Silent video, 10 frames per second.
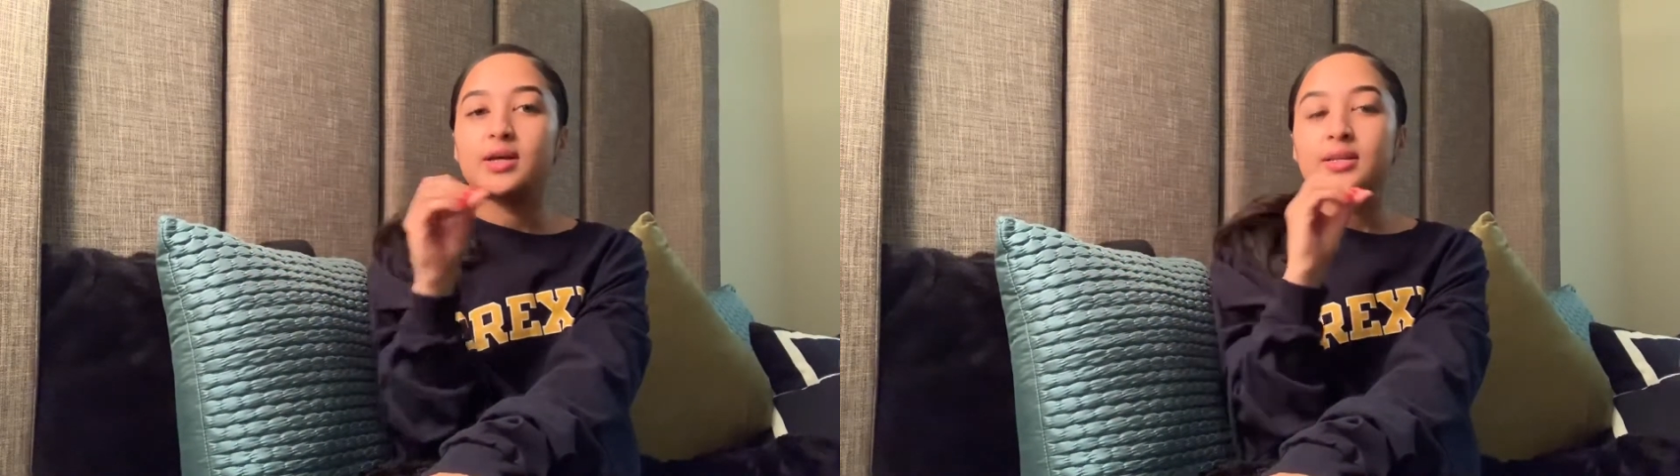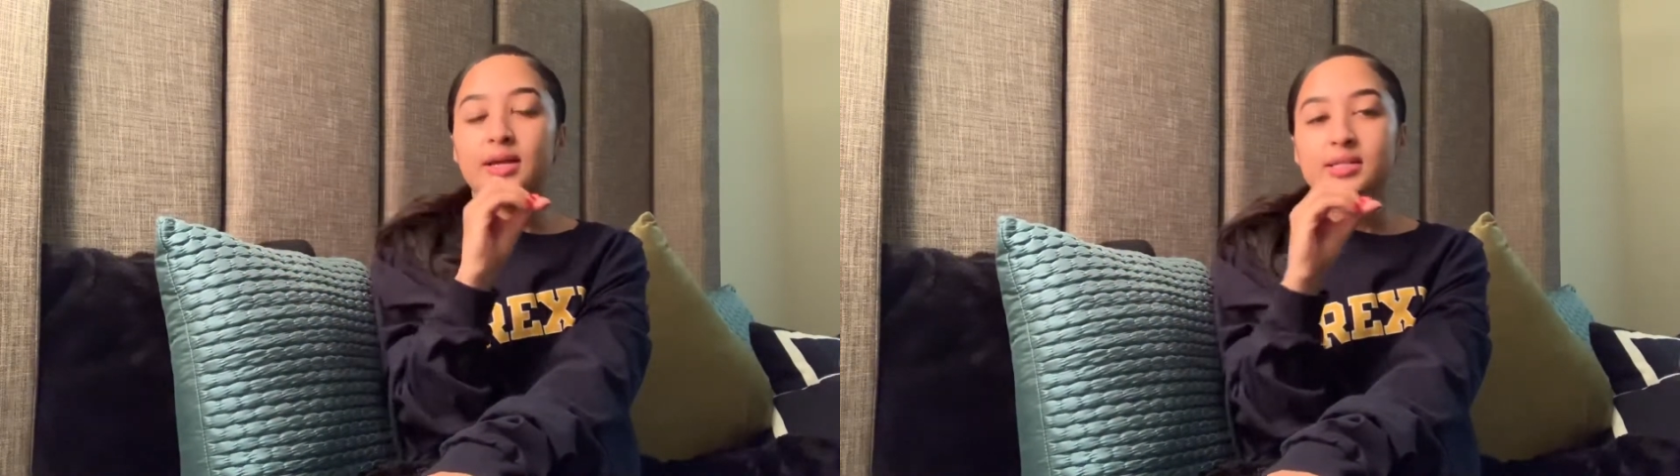
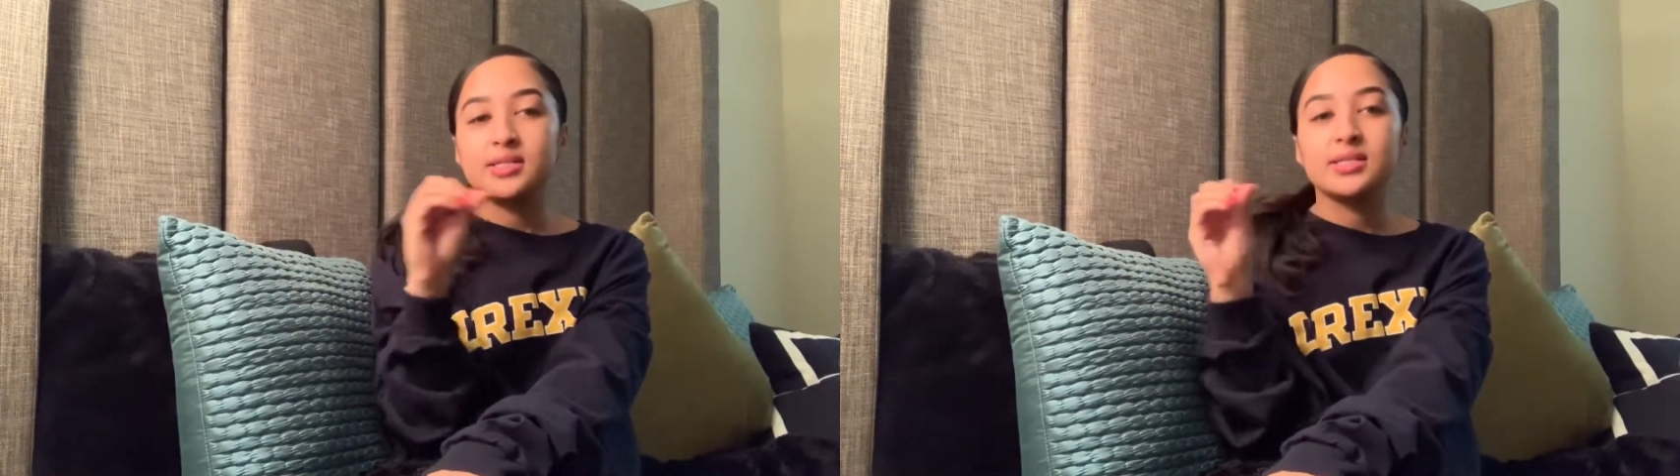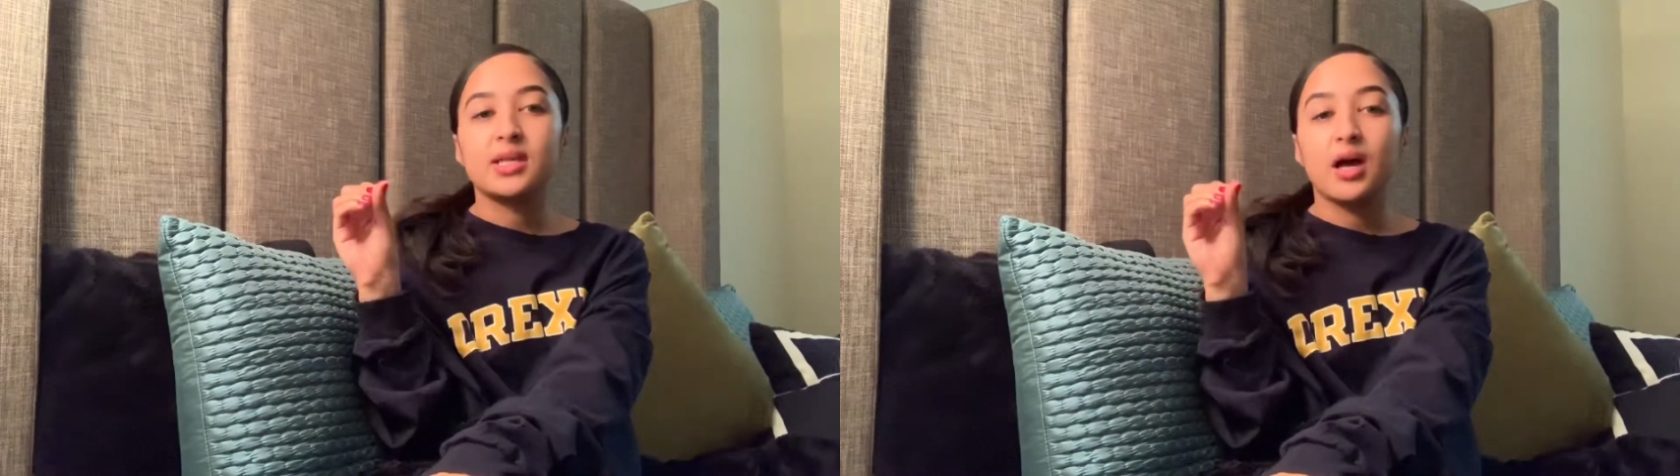nice
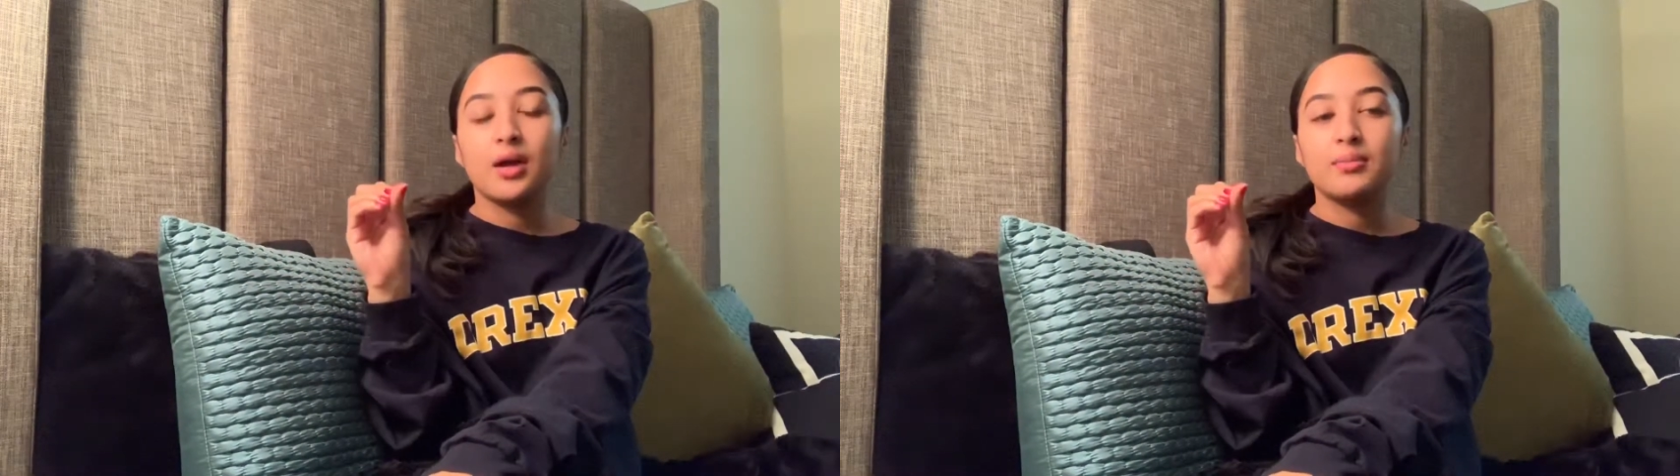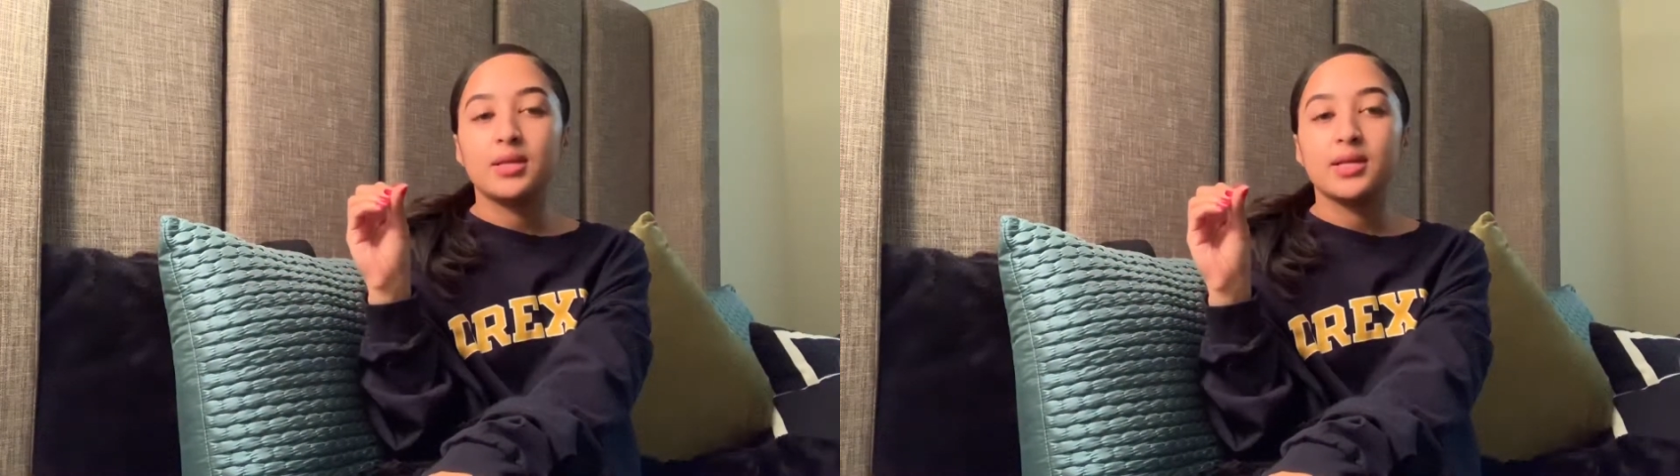and
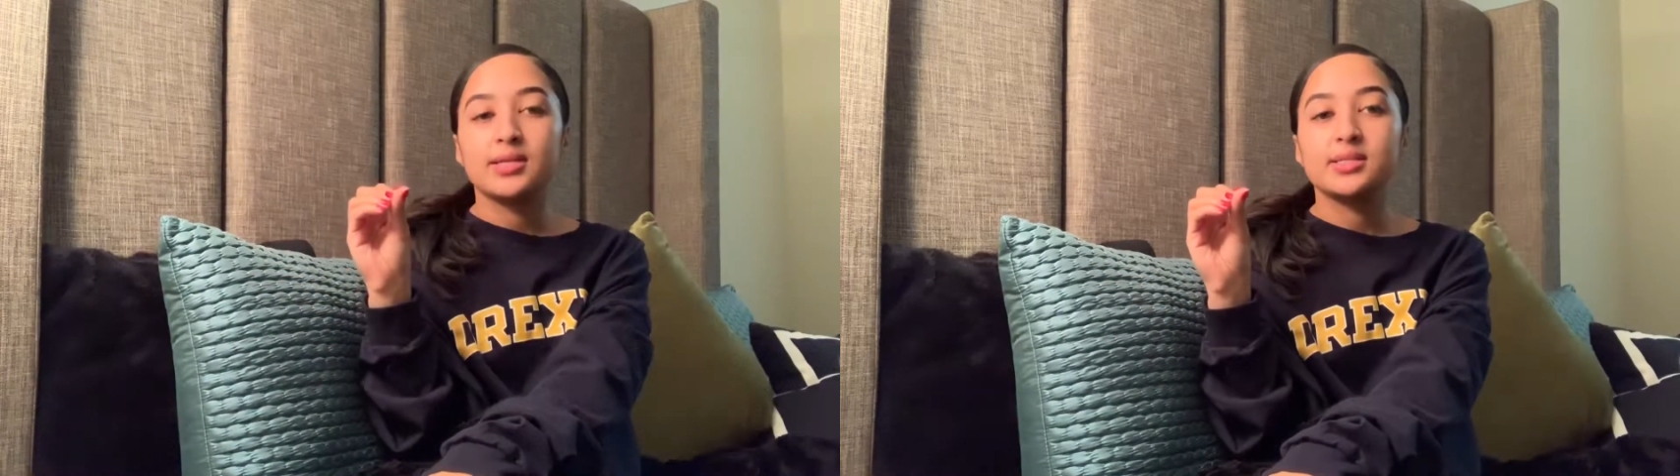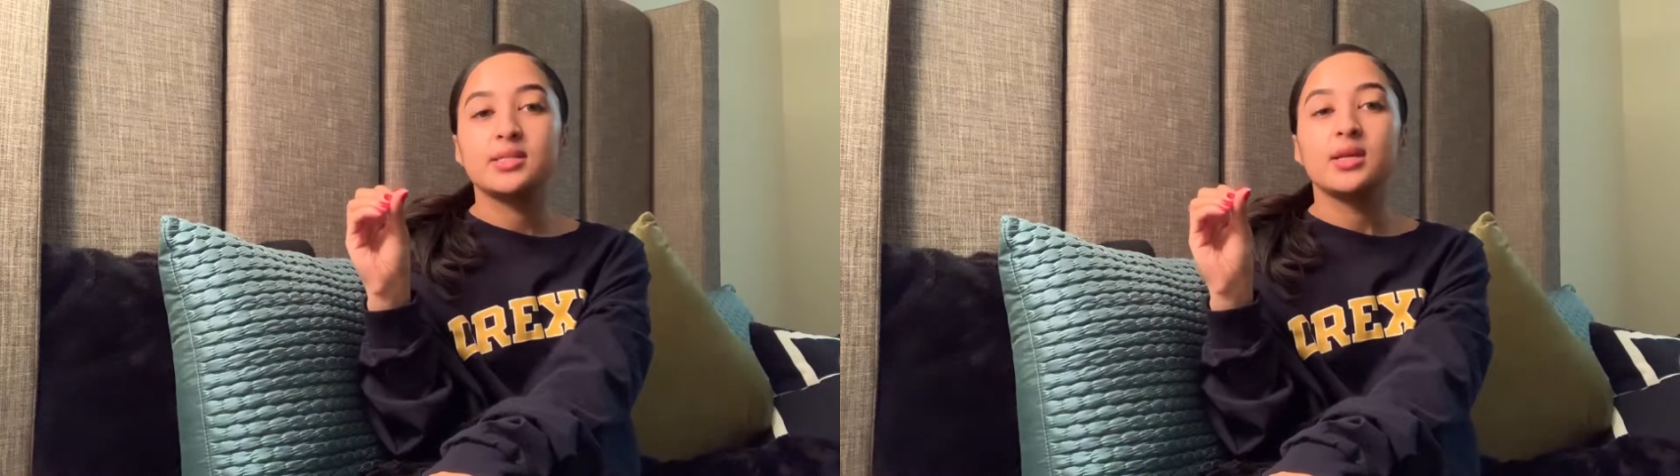timeless,